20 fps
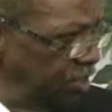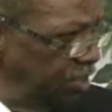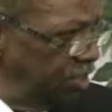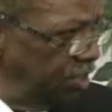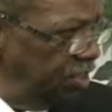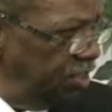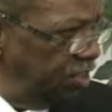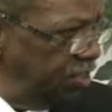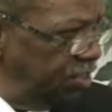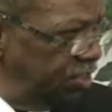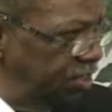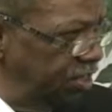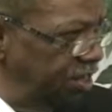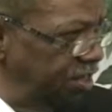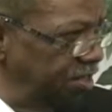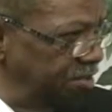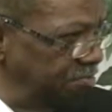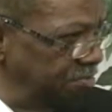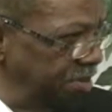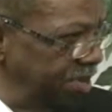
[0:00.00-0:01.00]
association.
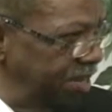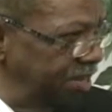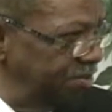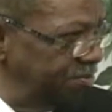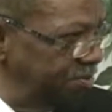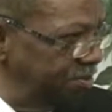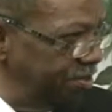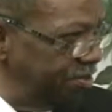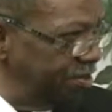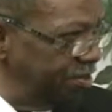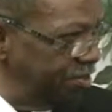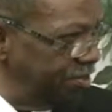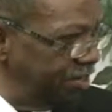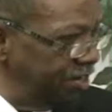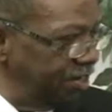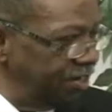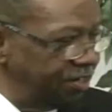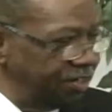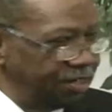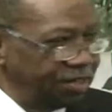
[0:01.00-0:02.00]
City management
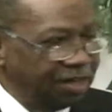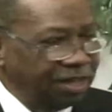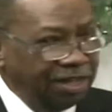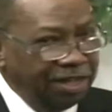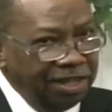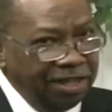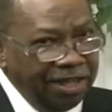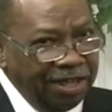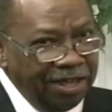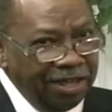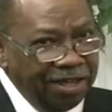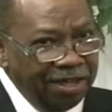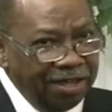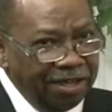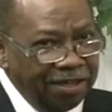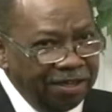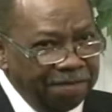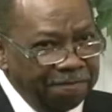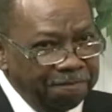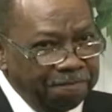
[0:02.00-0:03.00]
association.
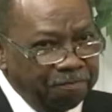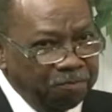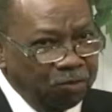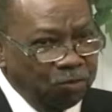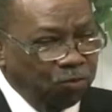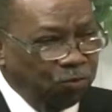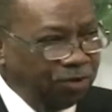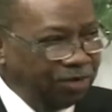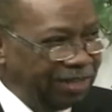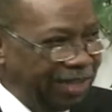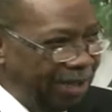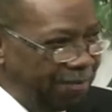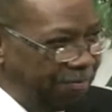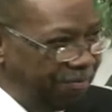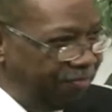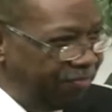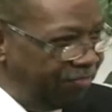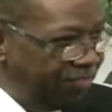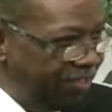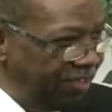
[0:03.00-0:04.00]
Um, what type
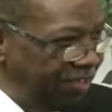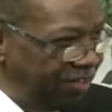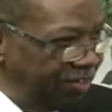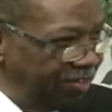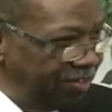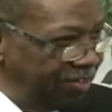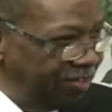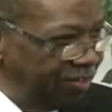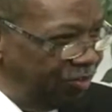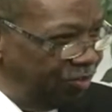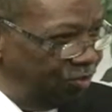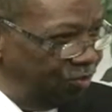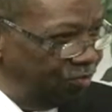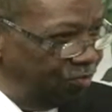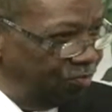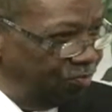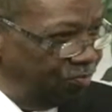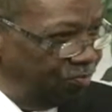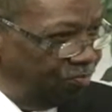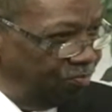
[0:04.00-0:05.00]
of things that
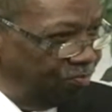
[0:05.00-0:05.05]
you